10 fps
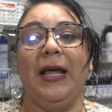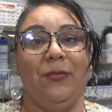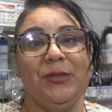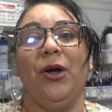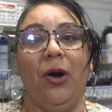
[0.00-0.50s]

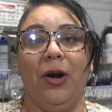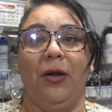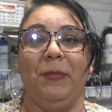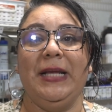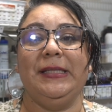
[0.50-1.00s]
it was hard
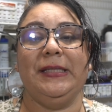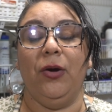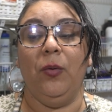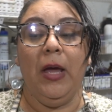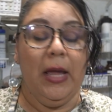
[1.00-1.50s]
on me.
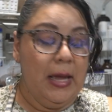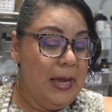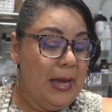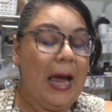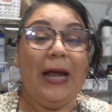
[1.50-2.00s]
So
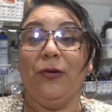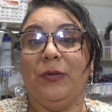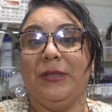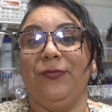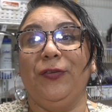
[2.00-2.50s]
I
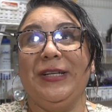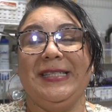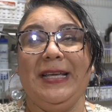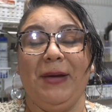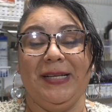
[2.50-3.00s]
don't
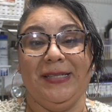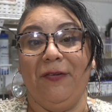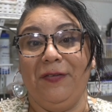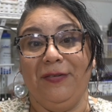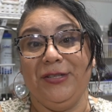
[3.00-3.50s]
foresee
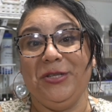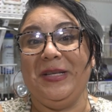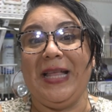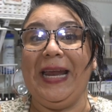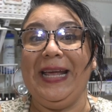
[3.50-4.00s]
myself
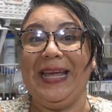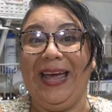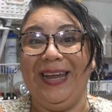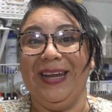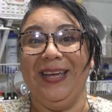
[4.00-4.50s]
doing that
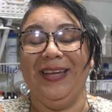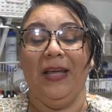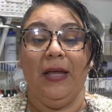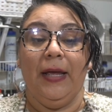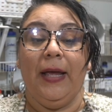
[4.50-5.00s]
again,
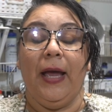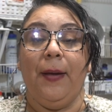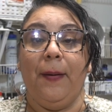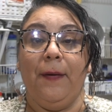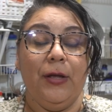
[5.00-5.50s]

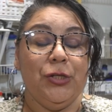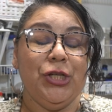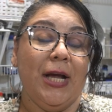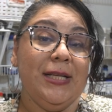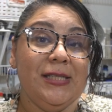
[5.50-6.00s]

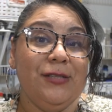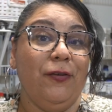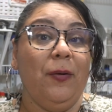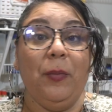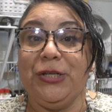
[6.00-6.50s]
just
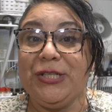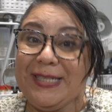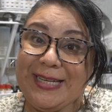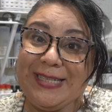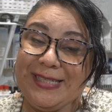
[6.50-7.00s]
for
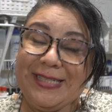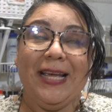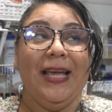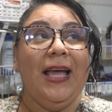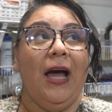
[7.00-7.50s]
emergencies.
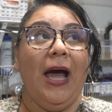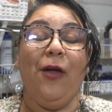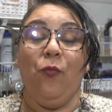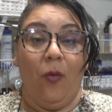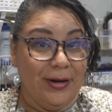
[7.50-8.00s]

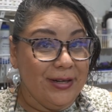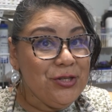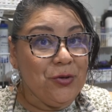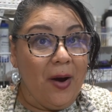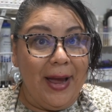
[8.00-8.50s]
I wanted to
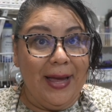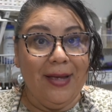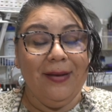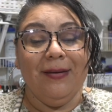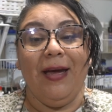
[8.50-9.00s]
try
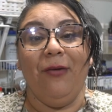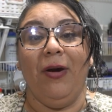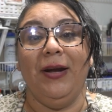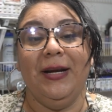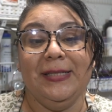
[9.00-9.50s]
it. I
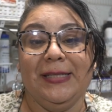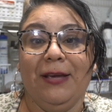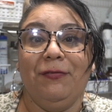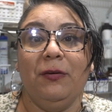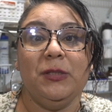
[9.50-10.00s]
wanted to
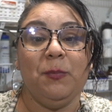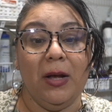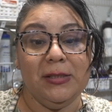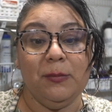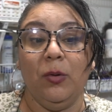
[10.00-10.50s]
see if it was
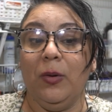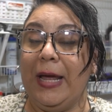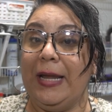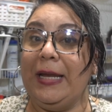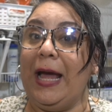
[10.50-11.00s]
possible,
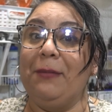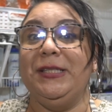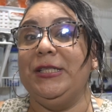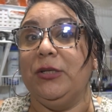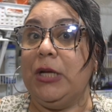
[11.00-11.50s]
and I'm
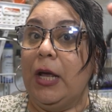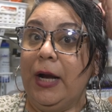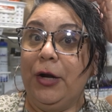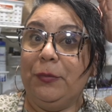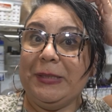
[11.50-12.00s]
still not
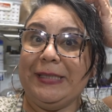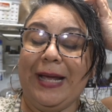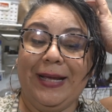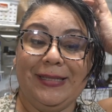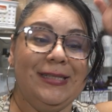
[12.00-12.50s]

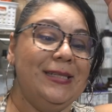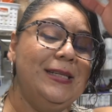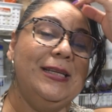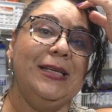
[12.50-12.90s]
100%